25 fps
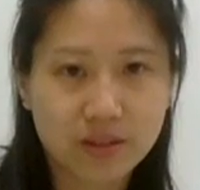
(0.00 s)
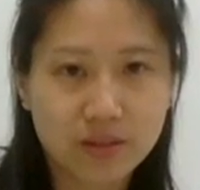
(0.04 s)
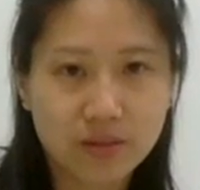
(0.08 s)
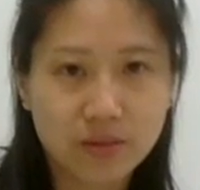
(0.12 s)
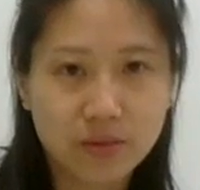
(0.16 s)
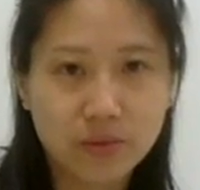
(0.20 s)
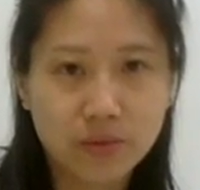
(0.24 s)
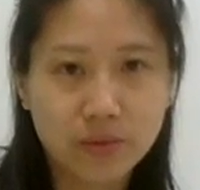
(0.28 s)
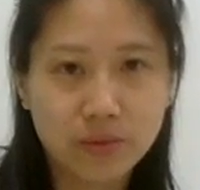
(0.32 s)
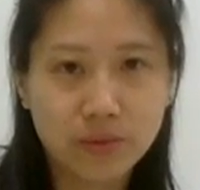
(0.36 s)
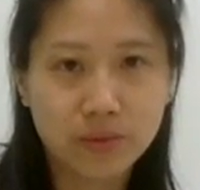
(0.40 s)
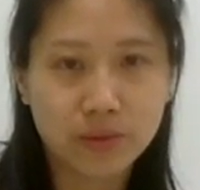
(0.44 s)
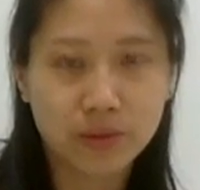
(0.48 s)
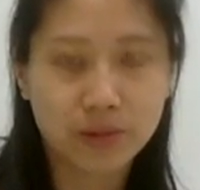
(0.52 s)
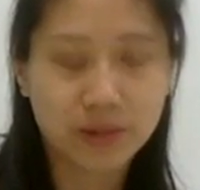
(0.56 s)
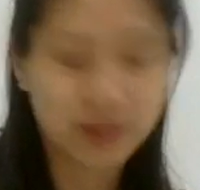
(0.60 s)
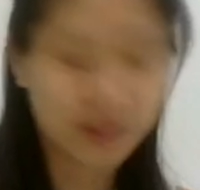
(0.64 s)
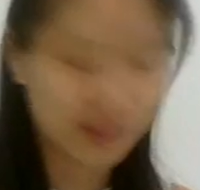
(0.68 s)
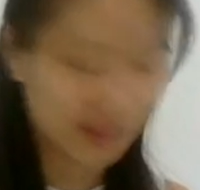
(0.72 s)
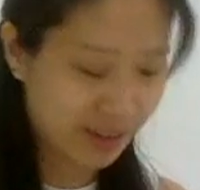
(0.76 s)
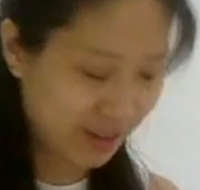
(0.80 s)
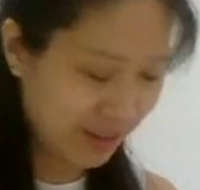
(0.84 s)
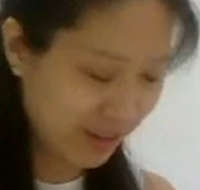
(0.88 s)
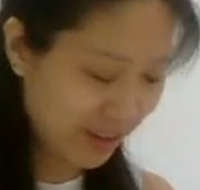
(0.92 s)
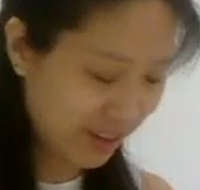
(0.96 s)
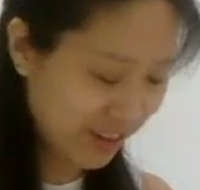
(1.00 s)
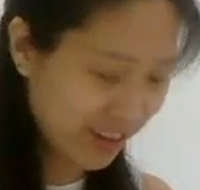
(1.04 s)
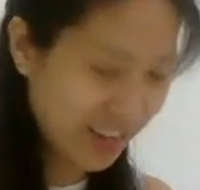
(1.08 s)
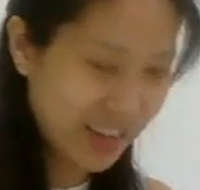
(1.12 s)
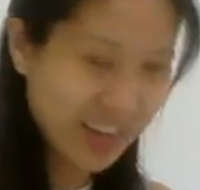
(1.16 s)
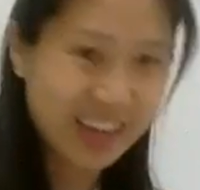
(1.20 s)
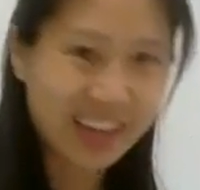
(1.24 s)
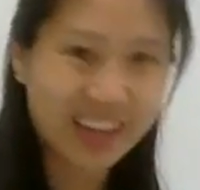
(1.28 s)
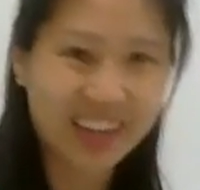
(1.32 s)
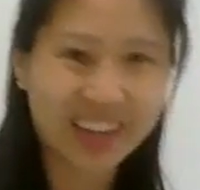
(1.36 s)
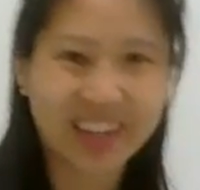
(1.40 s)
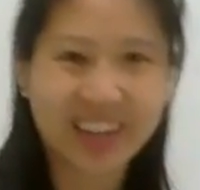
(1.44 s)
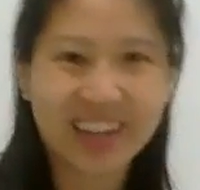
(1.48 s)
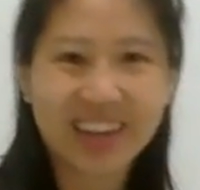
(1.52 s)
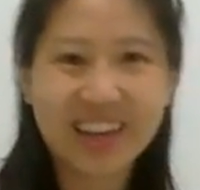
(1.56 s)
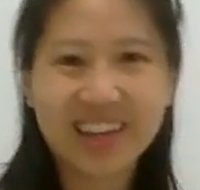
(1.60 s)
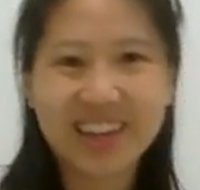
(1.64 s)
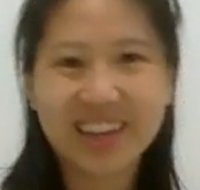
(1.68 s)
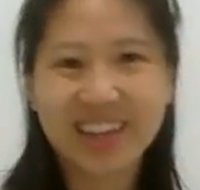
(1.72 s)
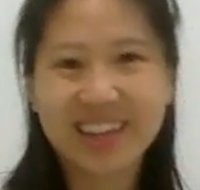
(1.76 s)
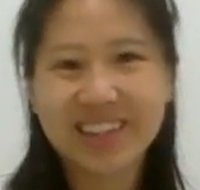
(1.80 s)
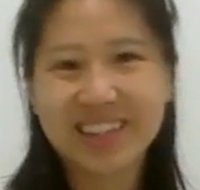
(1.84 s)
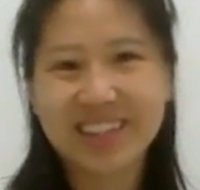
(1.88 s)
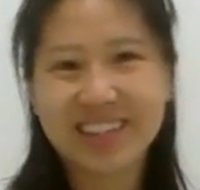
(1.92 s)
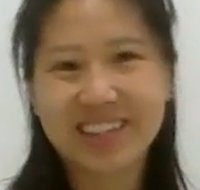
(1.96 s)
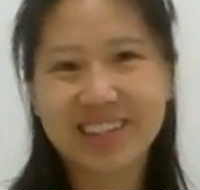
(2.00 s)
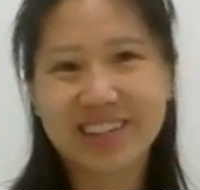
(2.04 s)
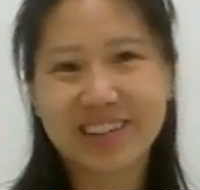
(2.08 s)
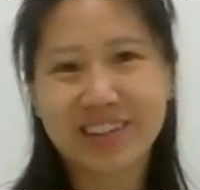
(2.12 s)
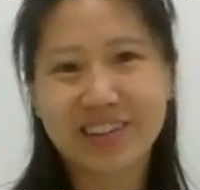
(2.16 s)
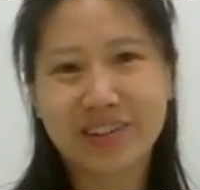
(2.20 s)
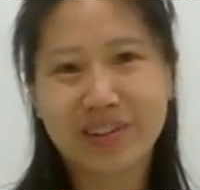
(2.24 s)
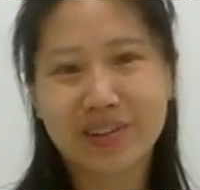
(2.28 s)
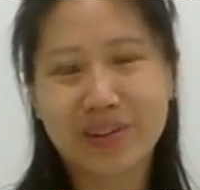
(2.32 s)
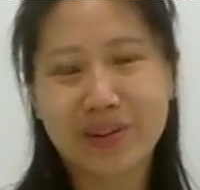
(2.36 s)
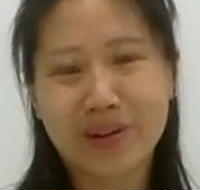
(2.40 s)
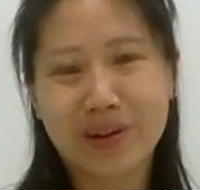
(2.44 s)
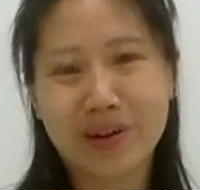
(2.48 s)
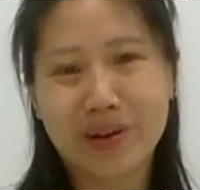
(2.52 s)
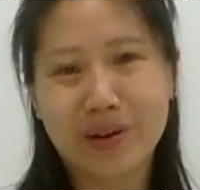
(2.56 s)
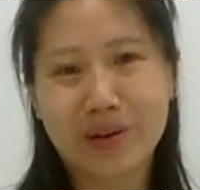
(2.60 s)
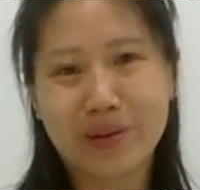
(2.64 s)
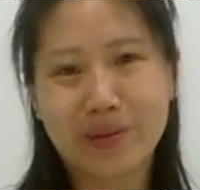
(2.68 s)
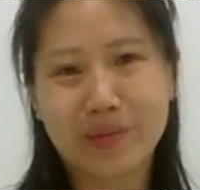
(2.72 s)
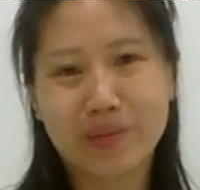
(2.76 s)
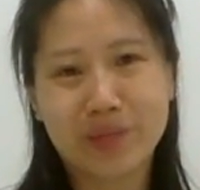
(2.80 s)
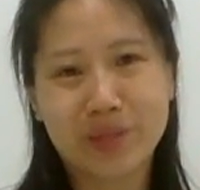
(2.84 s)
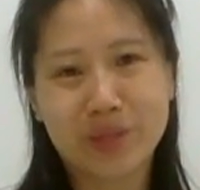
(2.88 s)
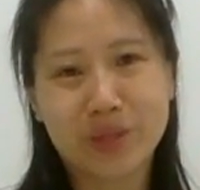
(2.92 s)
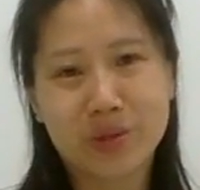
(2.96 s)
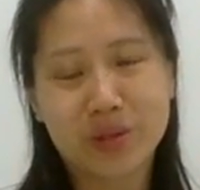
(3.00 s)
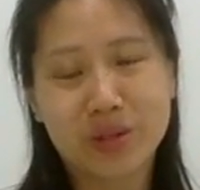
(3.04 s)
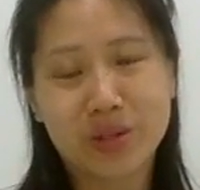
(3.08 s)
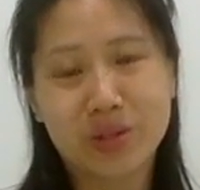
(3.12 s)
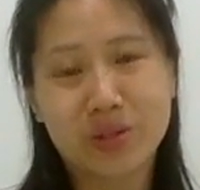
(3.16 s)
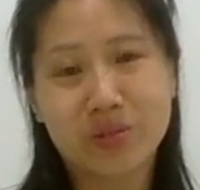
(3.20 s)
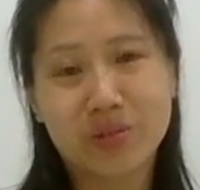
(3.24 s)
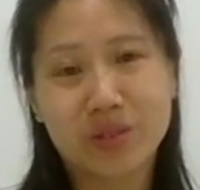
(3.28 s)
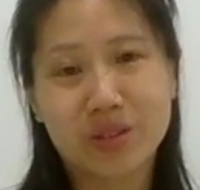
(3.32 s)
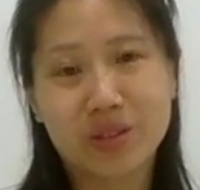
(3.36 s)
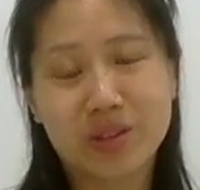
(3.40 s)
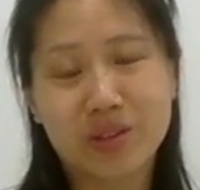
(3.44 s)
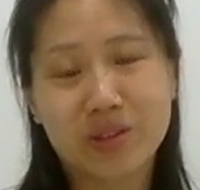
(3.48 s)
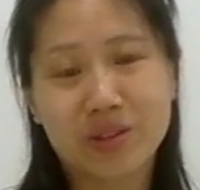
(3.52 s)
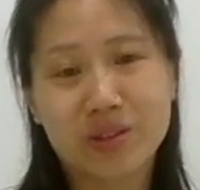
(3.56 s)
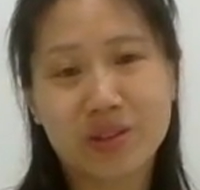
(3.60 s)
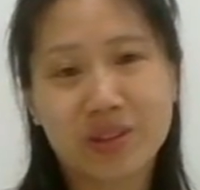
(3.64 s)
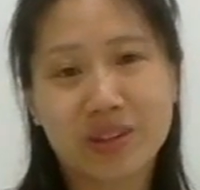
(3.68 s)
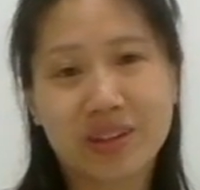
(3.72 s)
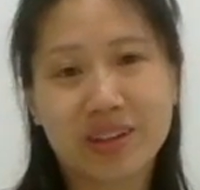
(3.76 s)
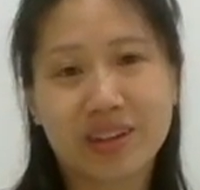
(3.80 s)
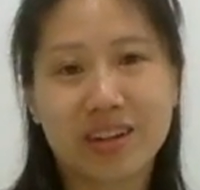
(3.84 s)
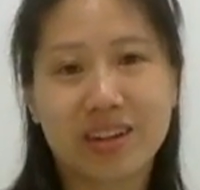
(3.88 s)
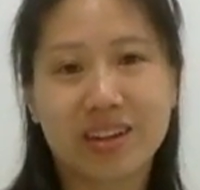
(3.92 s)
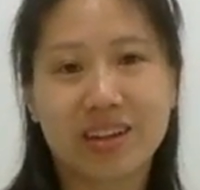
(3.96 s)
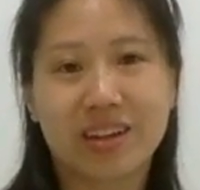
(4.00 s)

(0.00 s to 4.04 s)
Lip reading: Ooh, okay, so this one is really good.